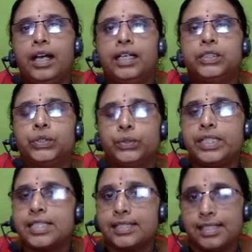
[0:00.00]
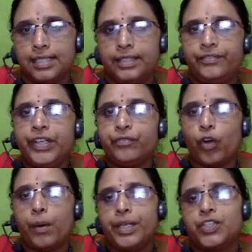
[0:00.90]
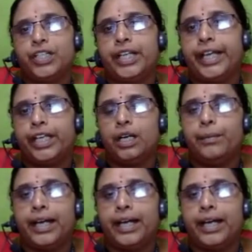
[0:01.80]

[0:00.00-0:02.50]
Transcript: So this is the wind formation diagram.